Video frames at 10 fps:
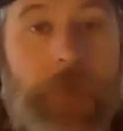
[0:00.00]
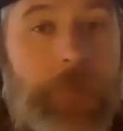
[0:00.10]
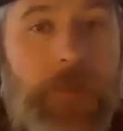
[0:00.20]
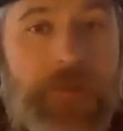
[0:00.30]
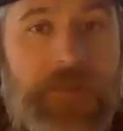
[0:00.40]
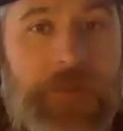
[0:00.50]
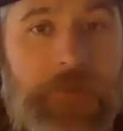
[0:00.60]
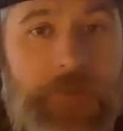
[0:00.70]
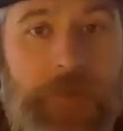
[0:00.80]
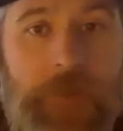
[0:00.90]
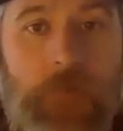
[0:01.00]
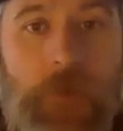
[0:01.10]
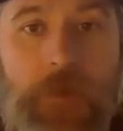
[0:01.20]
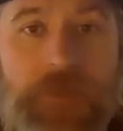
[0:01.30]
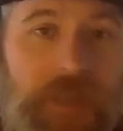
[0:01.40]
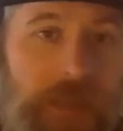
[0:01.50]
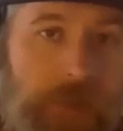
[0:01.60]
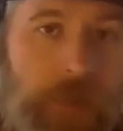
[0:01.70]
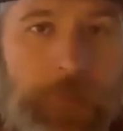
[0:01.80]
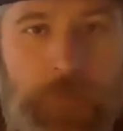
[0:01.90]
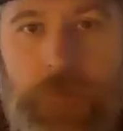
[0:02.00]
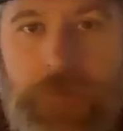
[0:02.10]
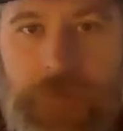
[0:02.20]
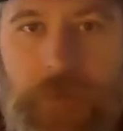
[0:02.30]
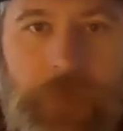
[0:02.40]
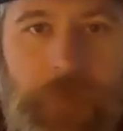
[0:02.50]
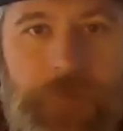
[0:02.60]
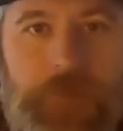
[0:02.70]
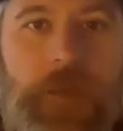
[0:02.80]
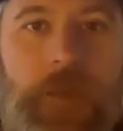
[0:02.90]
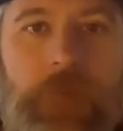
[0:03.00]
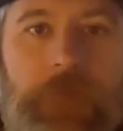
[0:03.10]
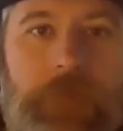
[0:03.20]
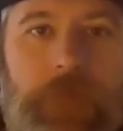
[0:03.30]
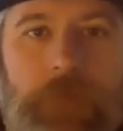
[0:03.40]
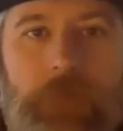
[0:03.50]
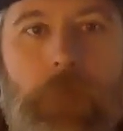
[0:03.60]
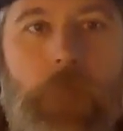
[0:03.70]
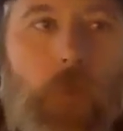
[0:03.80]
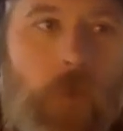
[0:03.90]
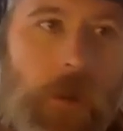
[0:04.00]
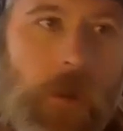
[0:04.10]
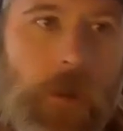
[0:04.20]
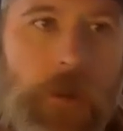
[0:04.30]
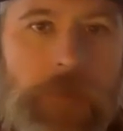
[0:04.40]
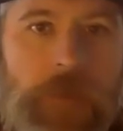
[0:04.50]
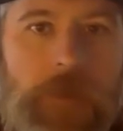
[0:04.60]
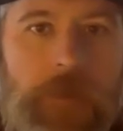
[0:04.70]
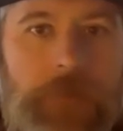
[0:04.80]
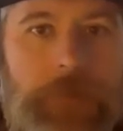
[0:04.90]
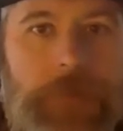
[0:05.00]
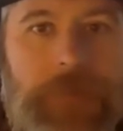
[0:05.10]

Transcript: might be on a single speed, where standing up and using leverage is kind of more of a